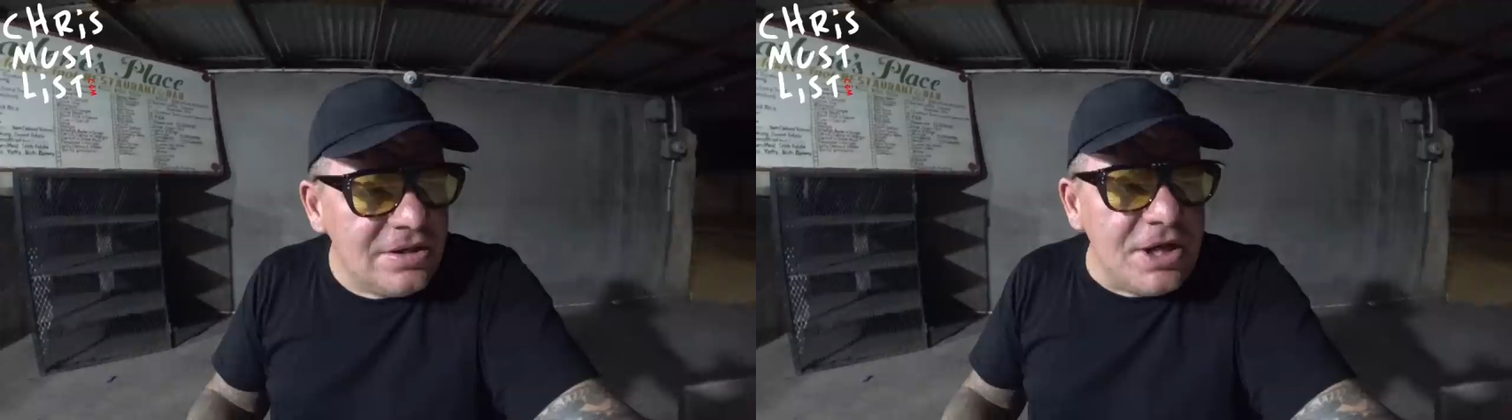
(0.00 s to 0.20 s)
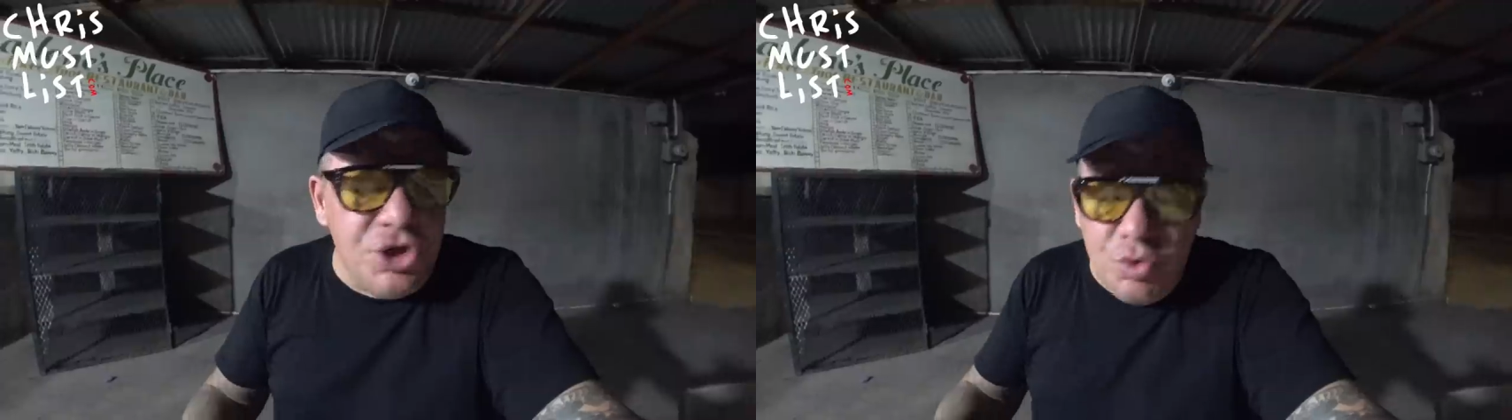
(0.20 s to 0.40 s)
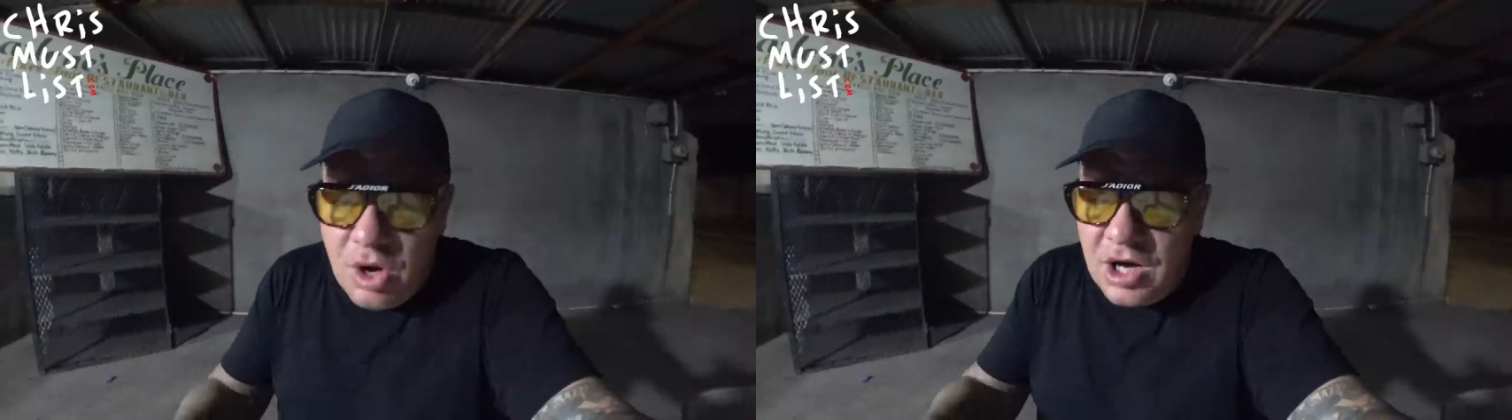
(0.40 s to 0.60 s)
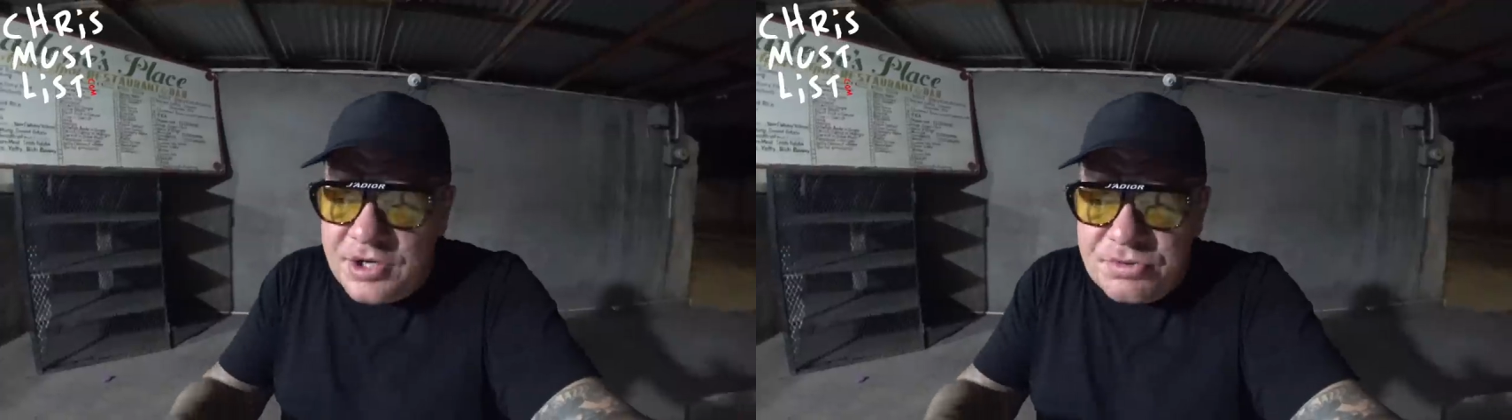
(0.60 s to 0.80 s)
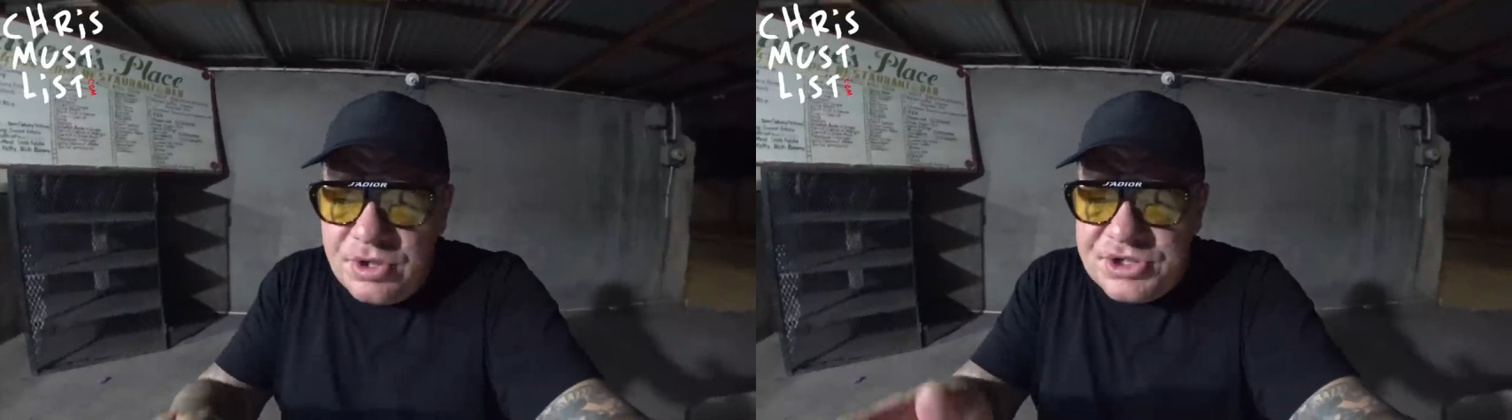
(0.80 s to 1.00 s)
Like, you
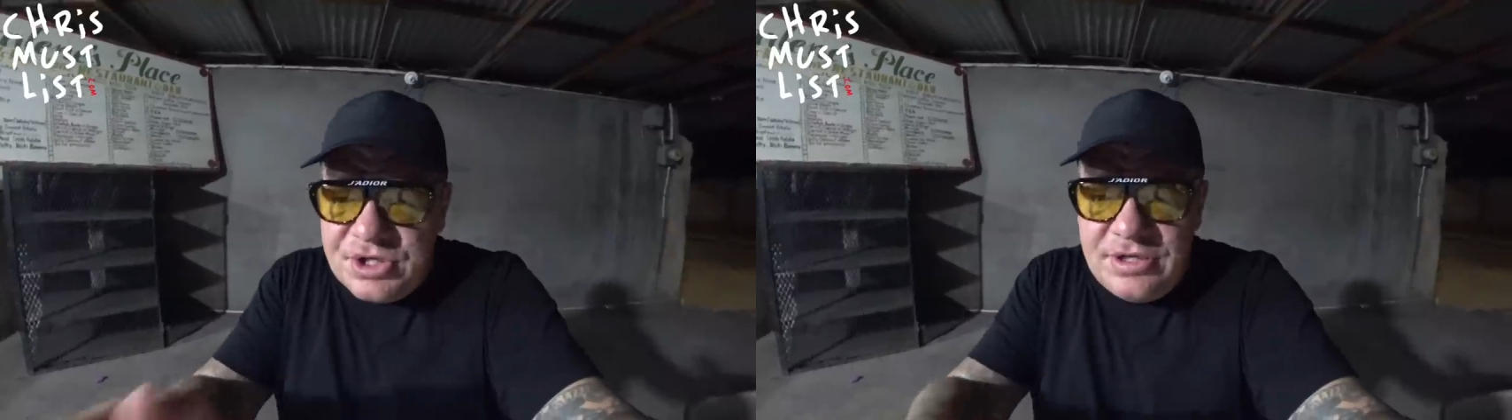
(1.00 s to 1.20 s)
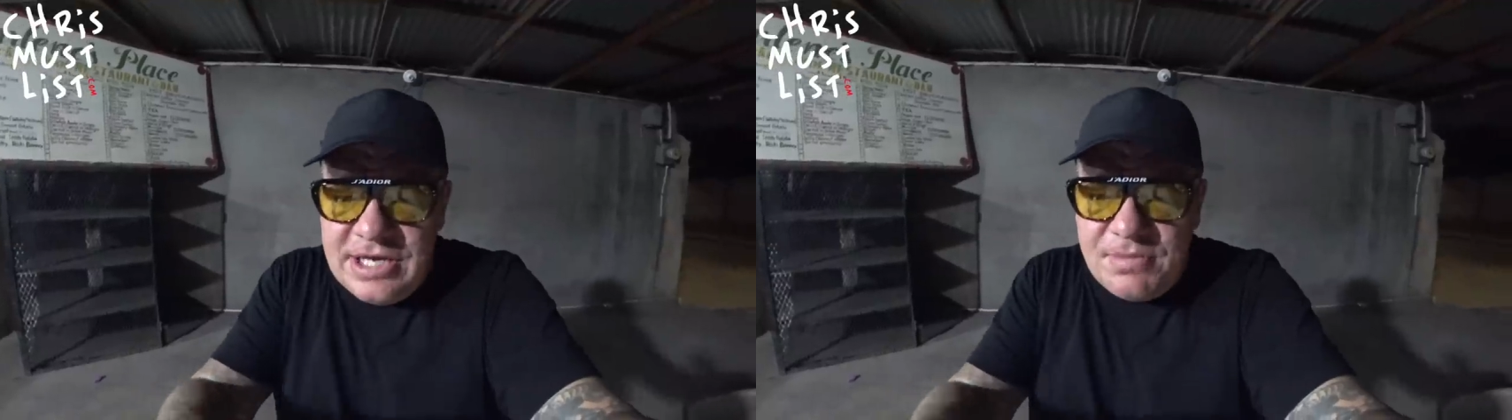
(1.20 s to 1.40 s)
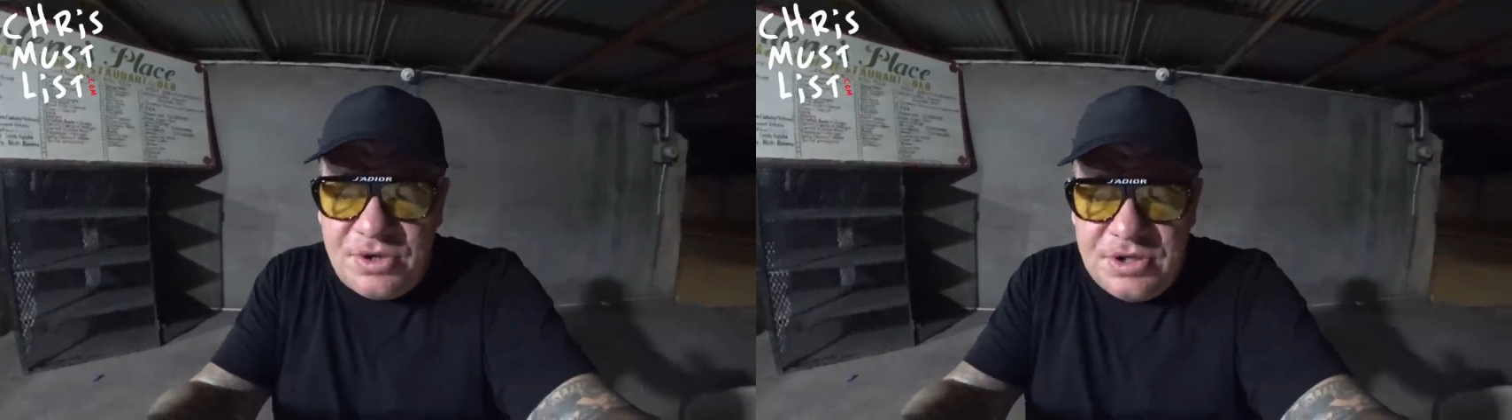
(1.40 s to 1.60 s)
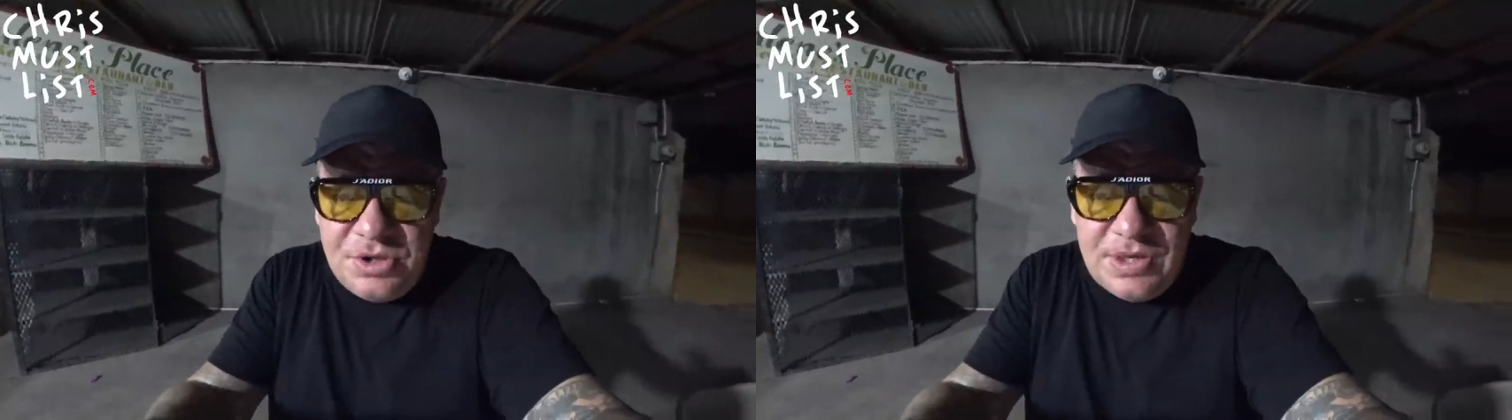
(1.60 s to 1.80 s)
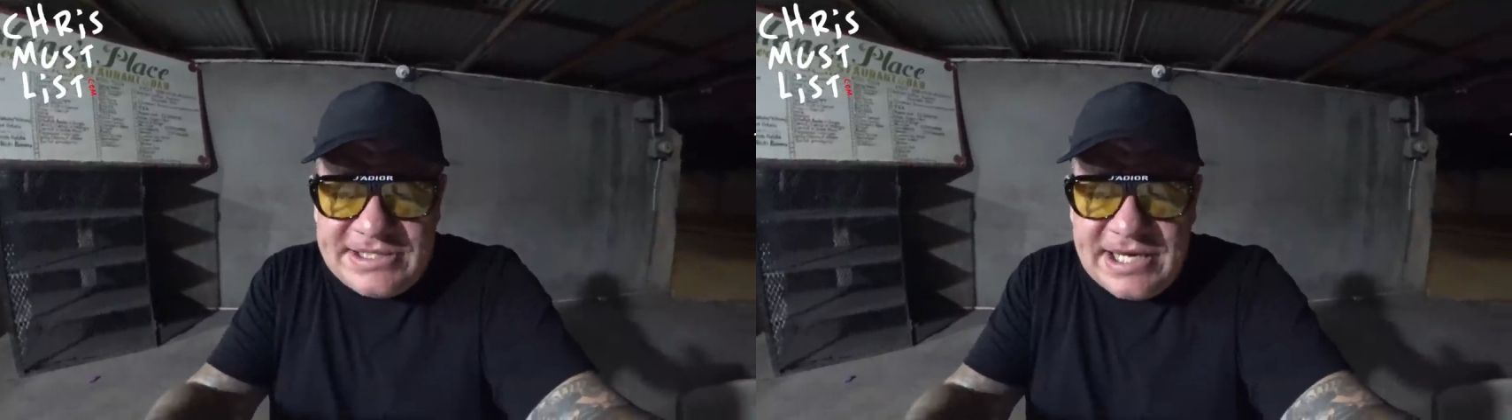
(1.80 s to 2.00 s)
walk through a certain neighborhood in the
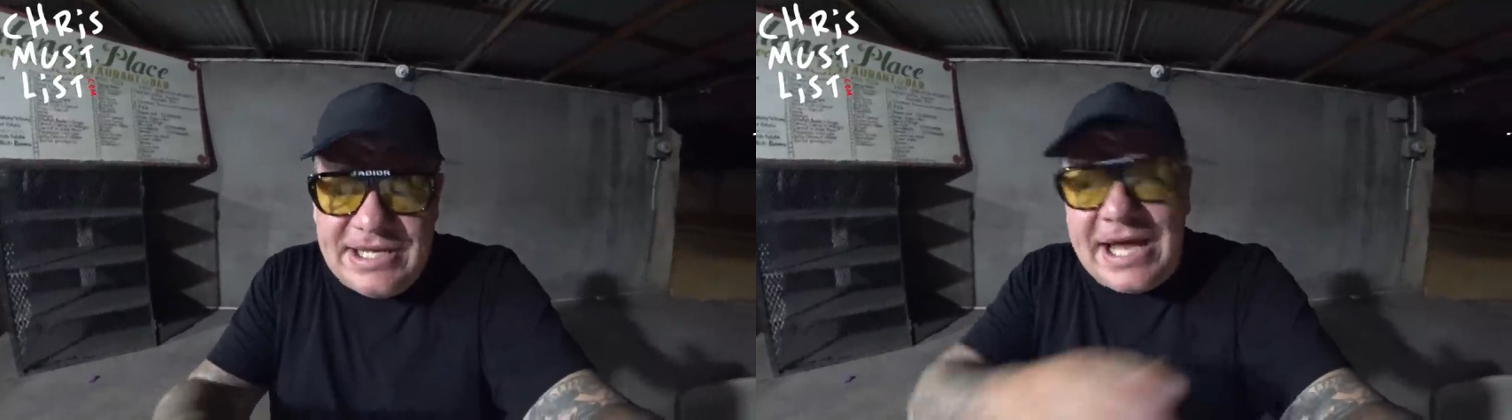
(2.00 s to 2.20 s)
USA,